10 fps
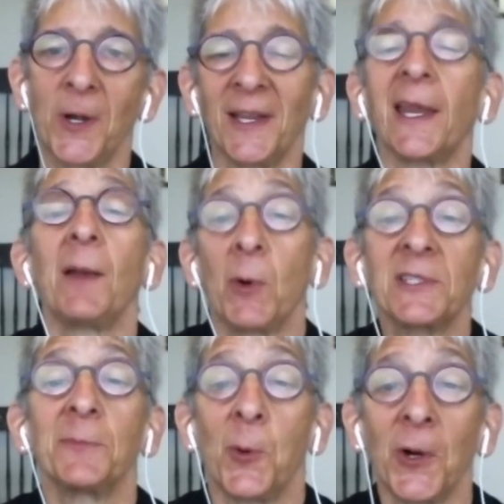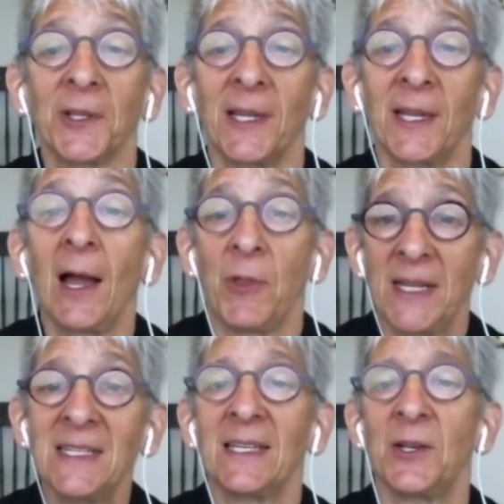And again, most importantly, how they
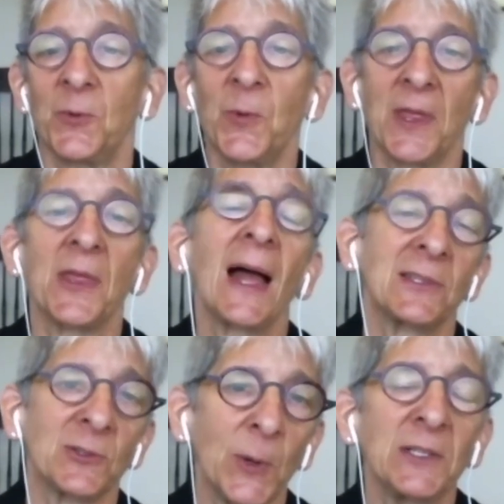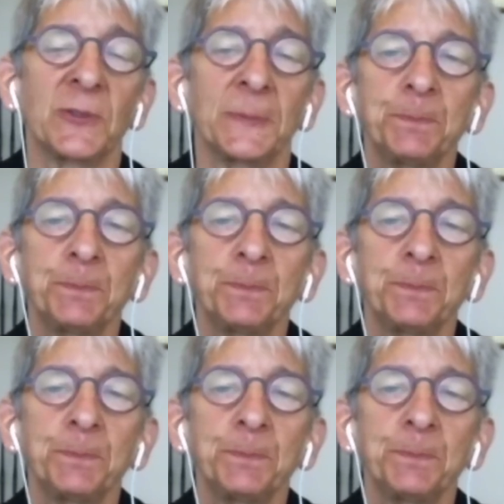did with that switch.